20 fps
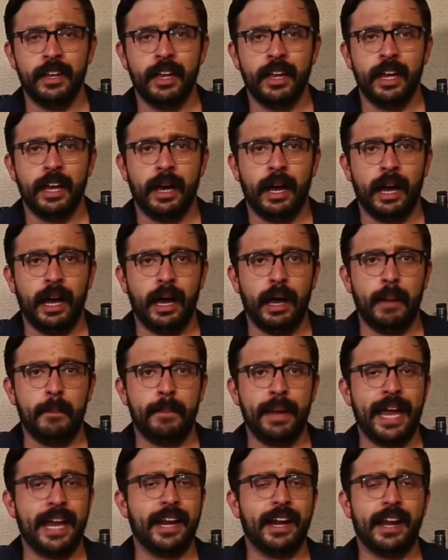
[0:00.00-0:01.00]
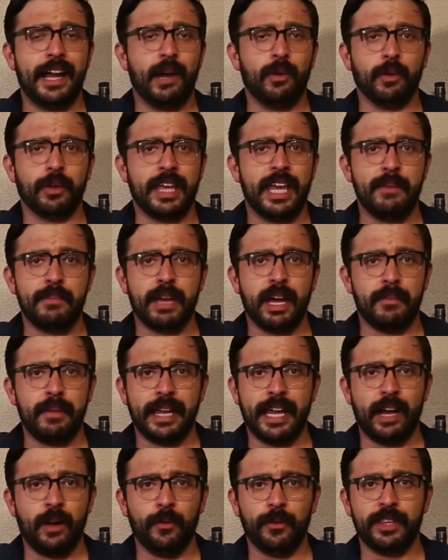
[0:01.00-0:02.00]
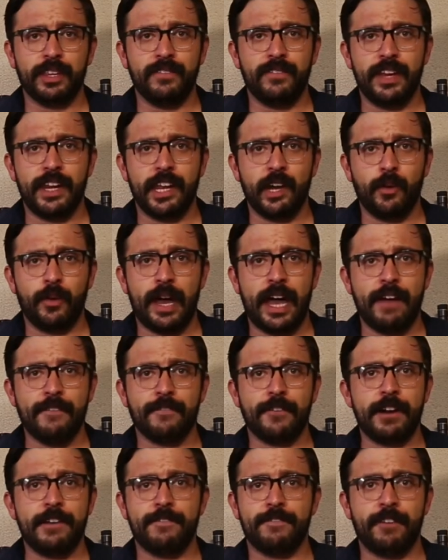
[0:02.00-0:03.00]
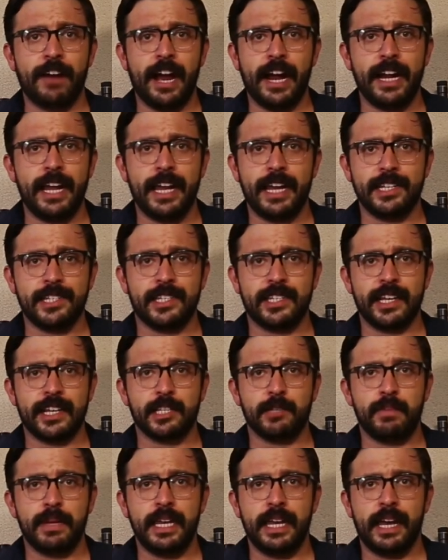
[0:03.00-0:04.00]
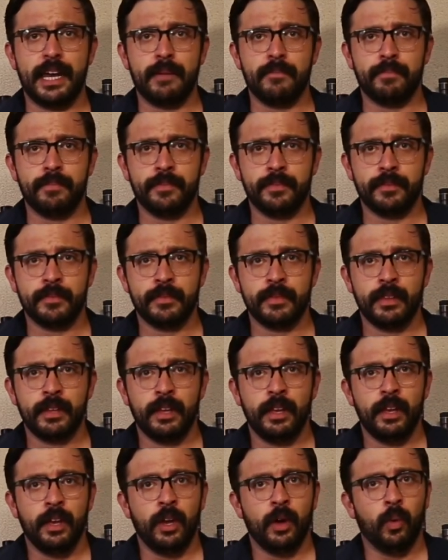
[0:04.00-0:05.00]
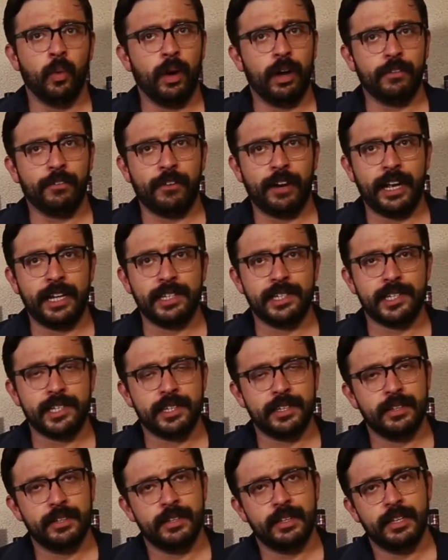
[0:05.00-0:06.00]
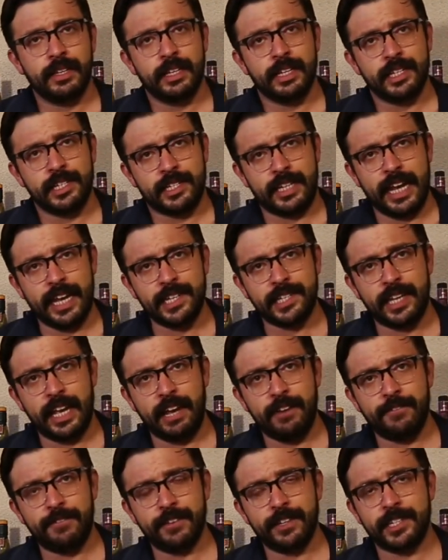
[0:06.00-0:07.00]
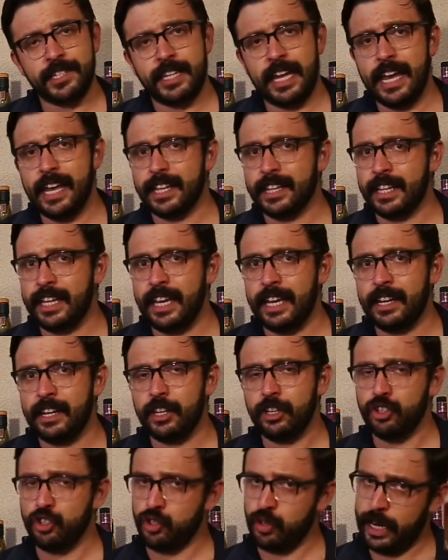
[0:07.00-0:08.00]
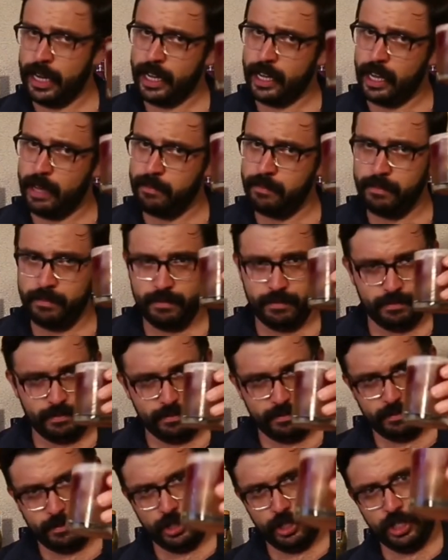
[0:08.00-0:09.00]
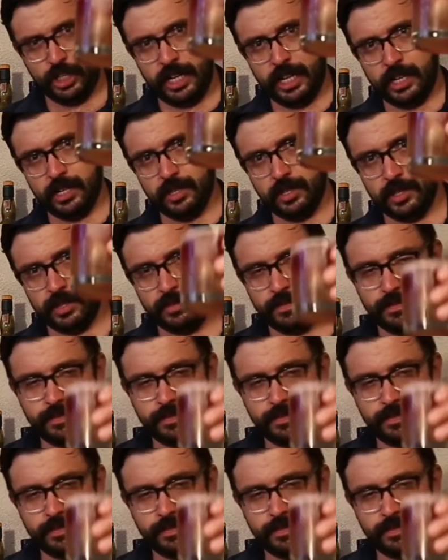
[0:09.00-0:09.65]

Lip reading: Bandit and I will keep coming out with a video every Friday at 6 p.m. Well, friends, stay safe, stay clean, drink up. Cheers.